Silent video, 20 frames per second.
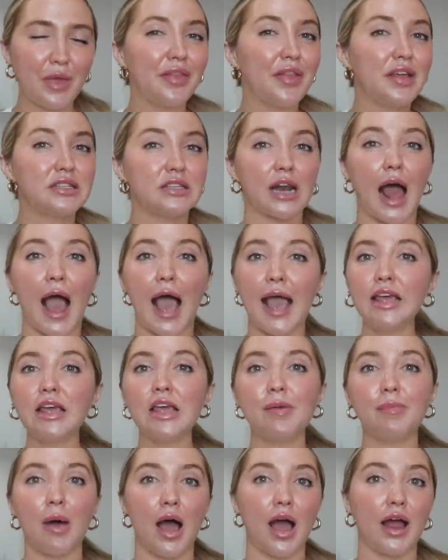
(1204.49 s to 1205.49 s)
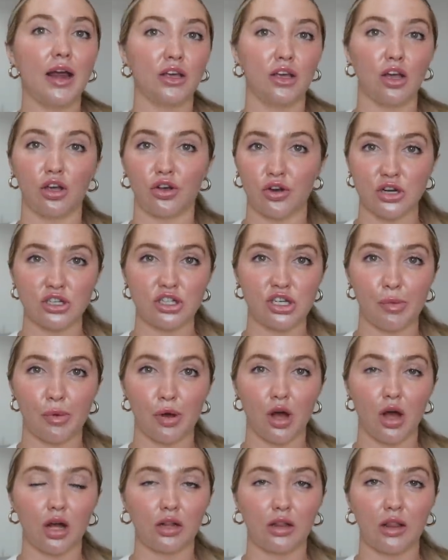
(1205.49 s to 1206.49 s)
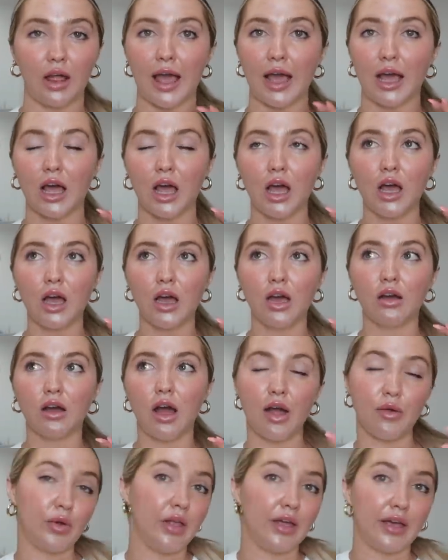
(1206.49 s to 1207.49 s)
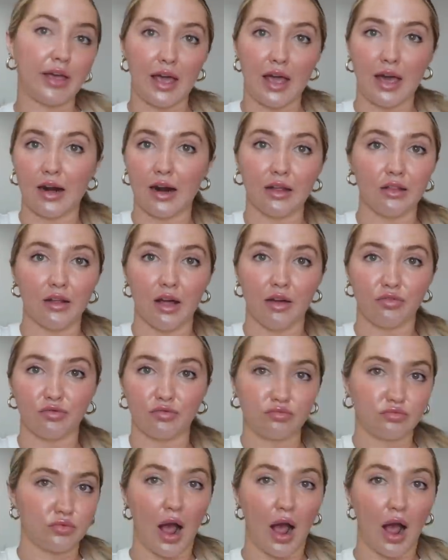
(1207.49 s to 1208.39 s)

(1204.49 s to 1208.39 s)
And listen, I can get behind a good cringy book. Like I really can. I love.